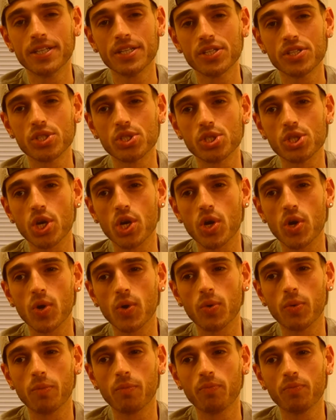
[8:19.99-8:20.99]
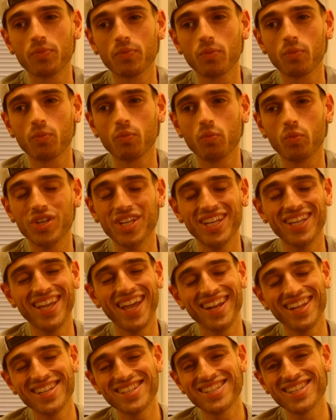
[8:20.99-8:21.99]
So when you
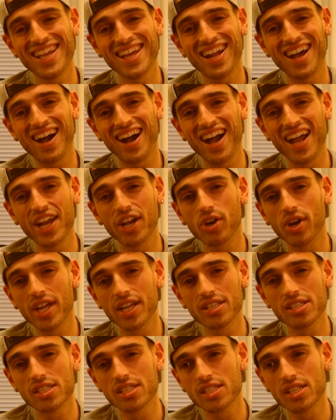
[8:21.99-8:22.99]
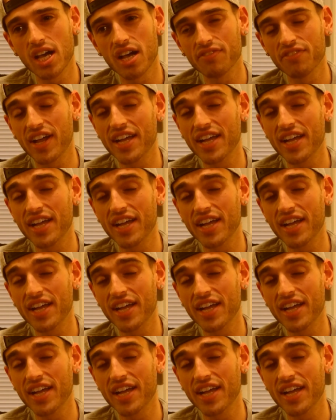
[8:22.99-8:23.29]
get into that higher end stuff,